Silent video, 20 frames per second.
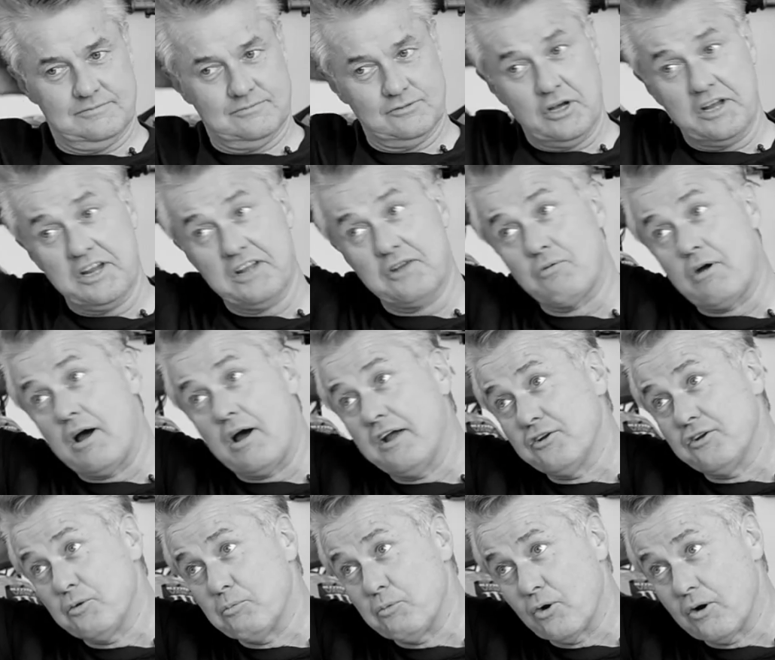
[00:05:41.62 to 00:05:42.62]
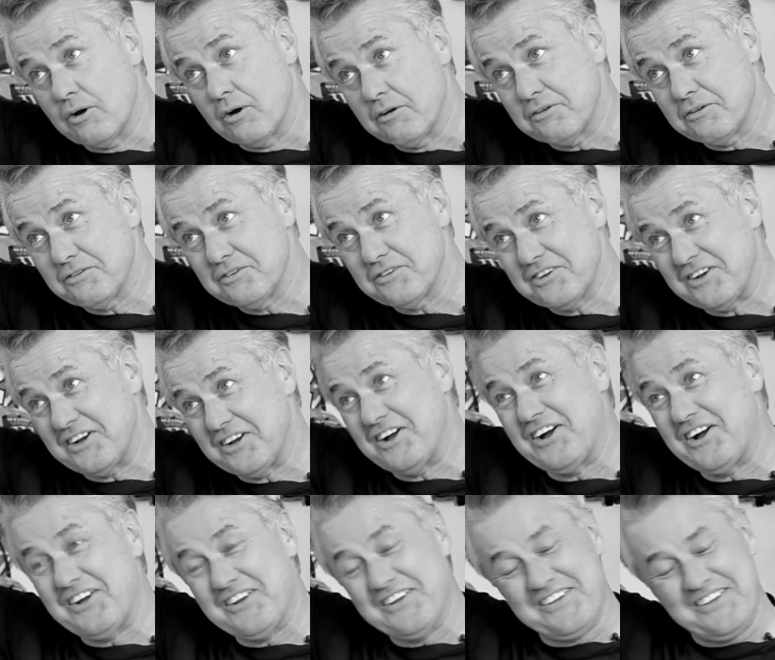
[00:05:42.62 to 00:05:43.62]
I didn't ride no more.
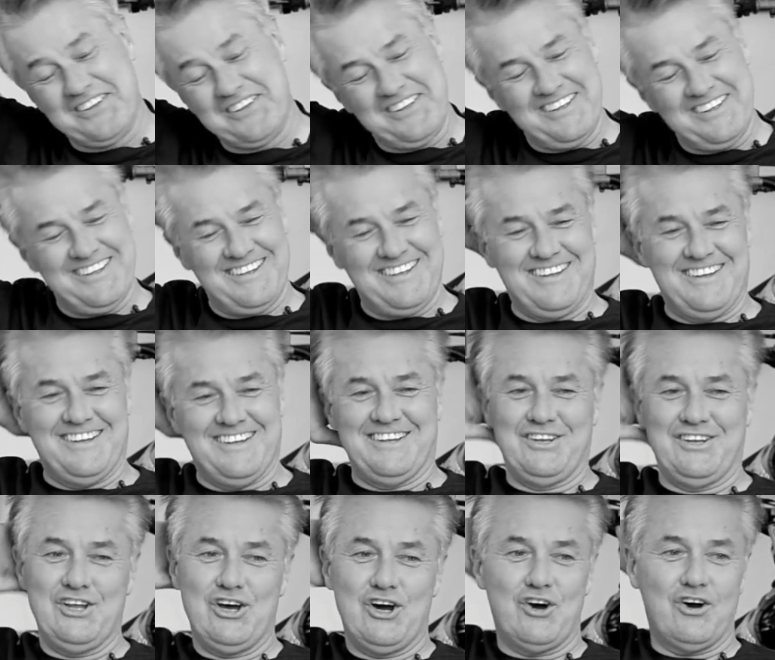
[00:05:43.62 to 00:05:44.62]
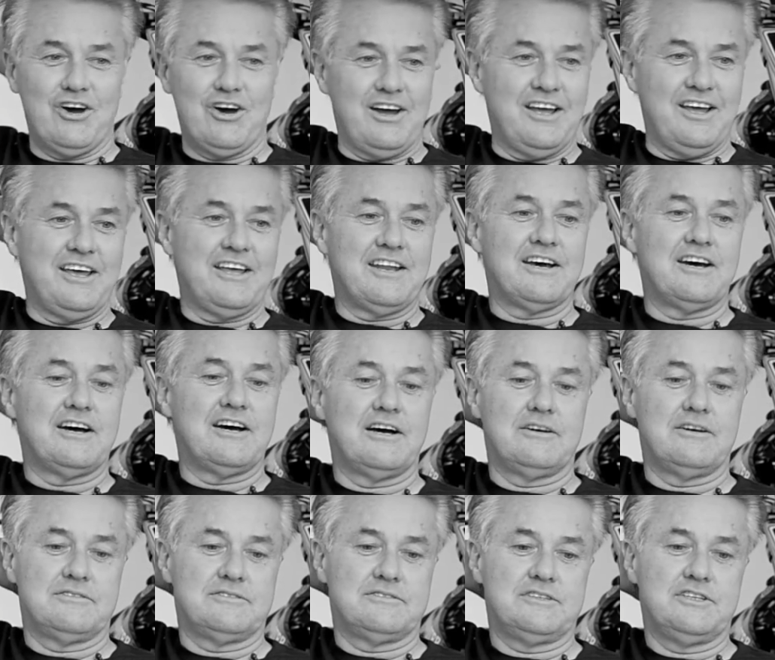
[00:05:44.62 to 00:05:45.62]
No,
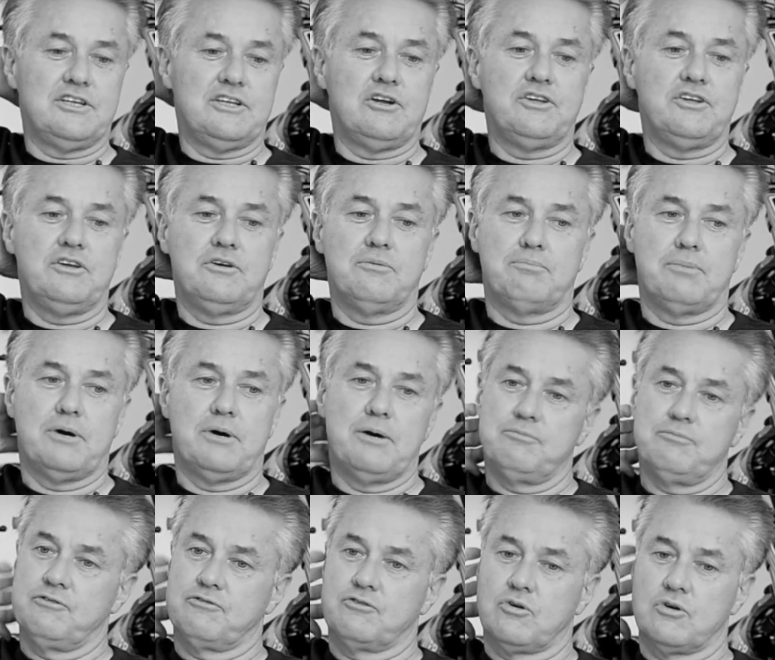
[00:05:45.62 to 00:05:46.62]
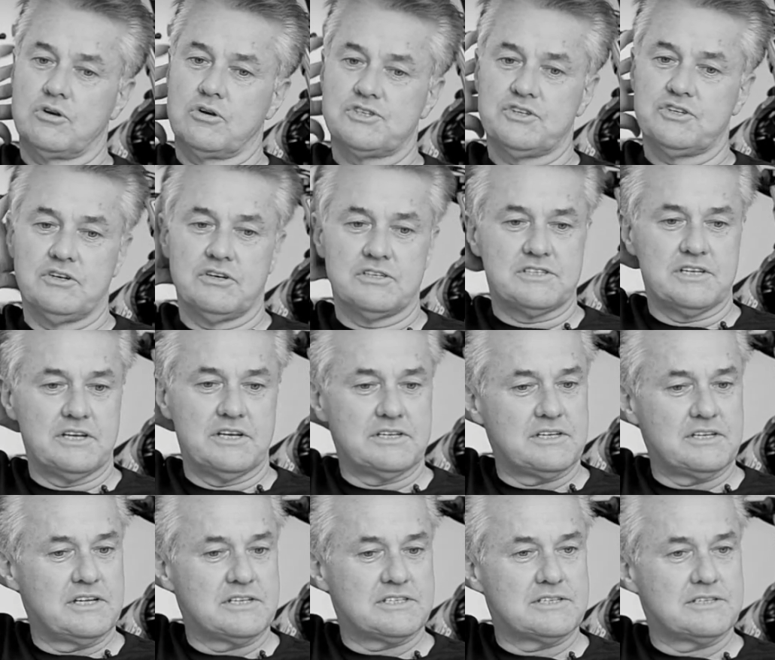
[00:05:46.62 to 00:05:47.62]
it. You know, you're bummed, of course. You know,
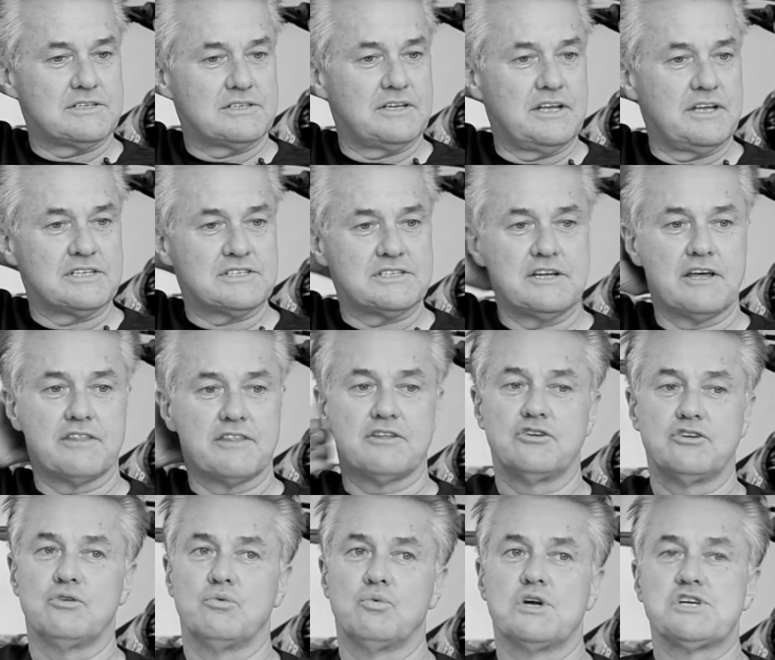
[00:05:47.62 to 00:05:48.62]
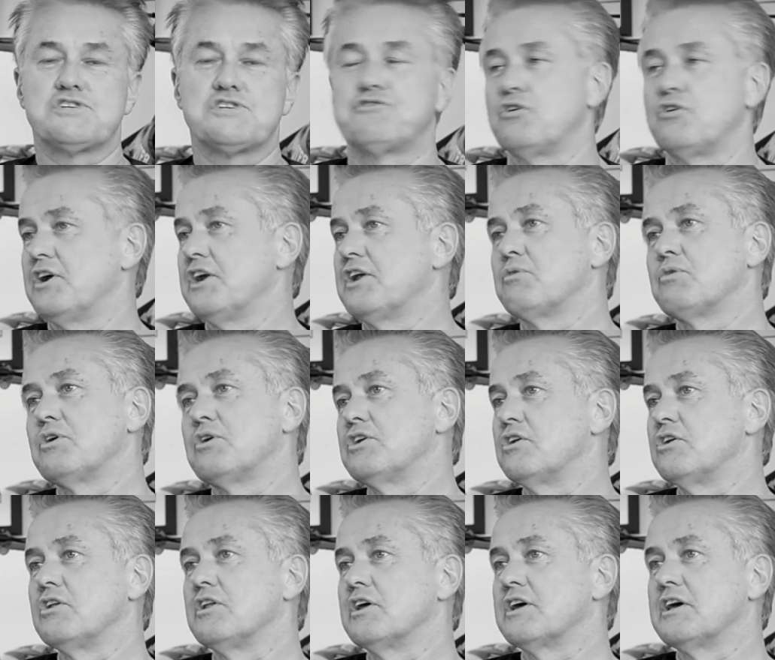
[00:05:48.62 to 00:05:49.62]
it's nothing you wish for anyone. You
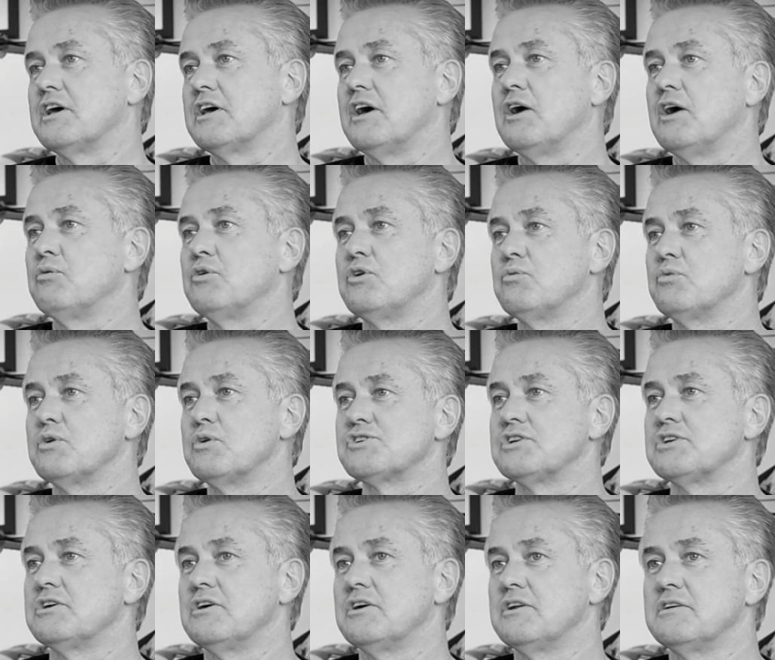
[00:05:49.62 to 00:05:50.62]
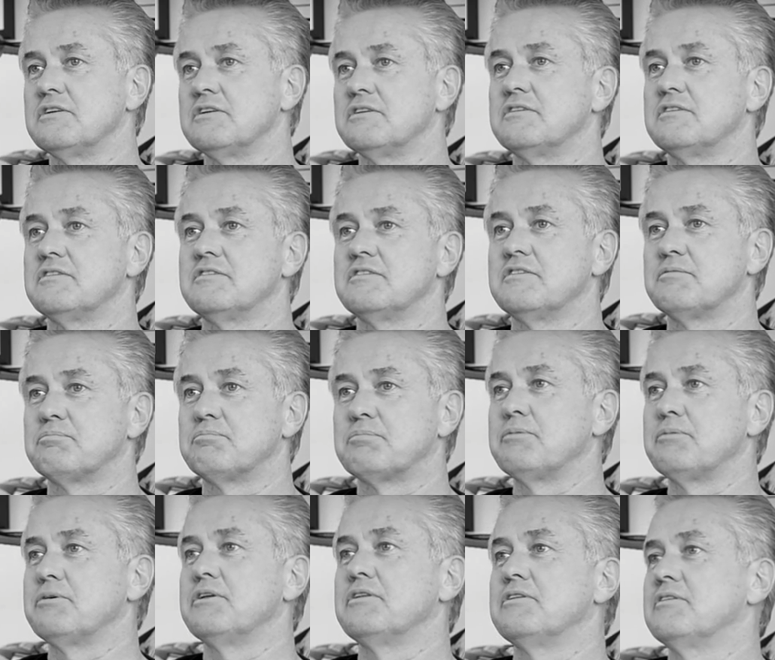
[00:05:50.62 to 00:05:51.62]
know, like I wouldn't wish it on
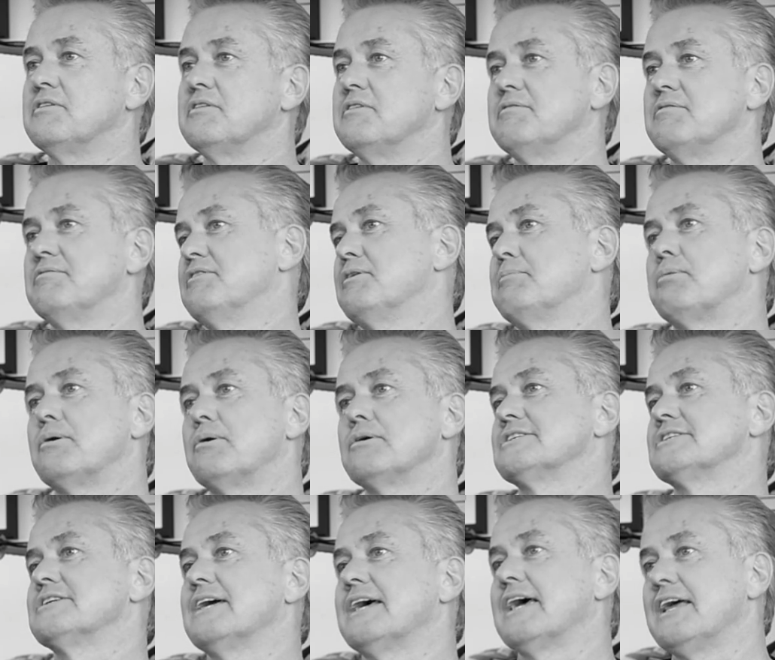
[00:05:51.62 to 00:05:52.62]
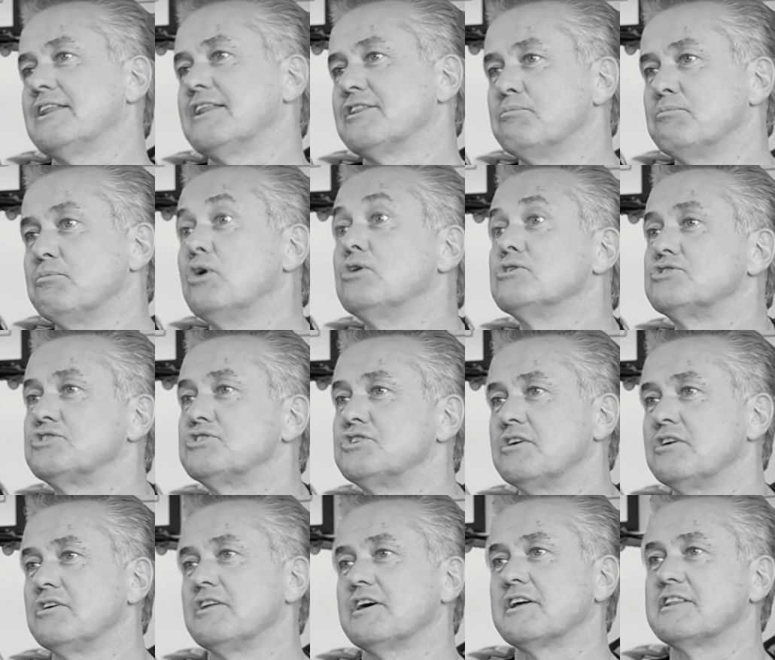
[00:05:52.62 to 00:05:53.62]
probably the person I hate the most. You
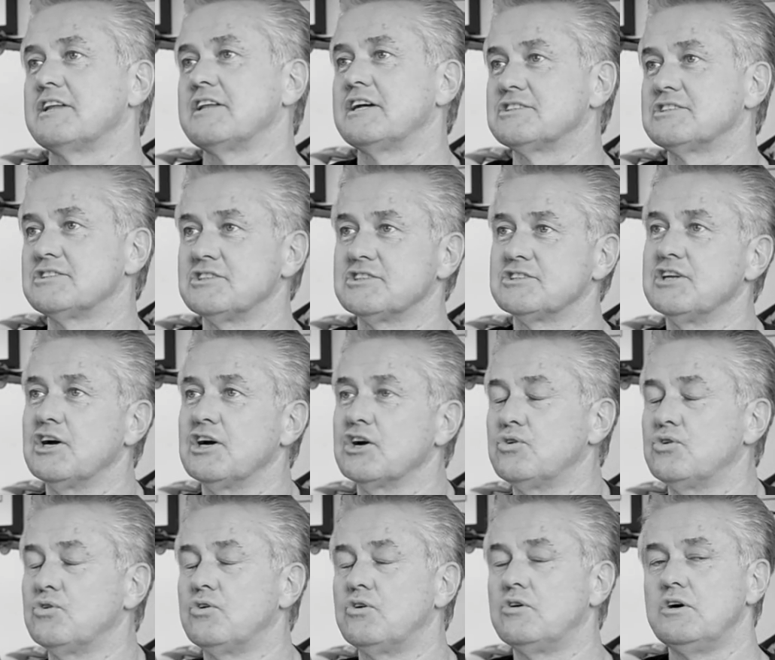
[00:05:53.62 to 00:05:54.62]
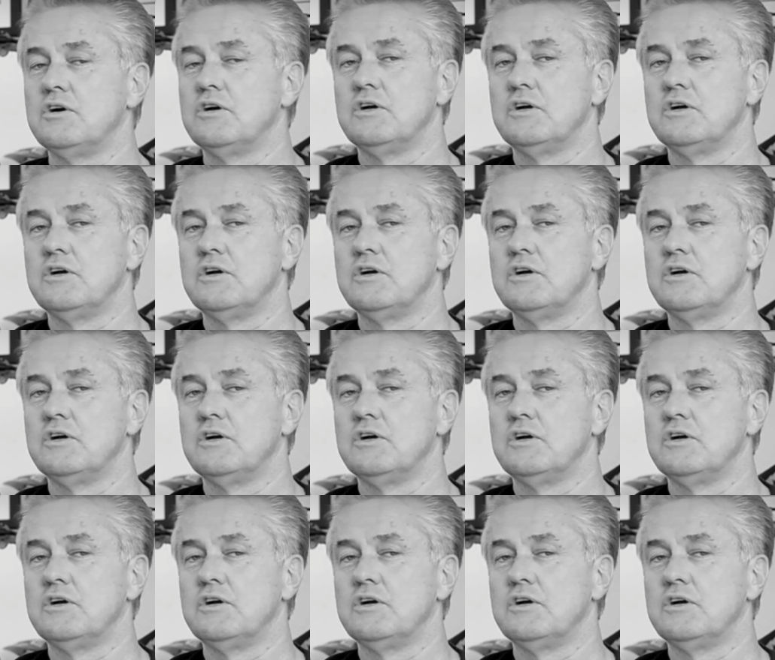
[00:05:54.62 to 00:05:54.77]
know, like that's just not cool.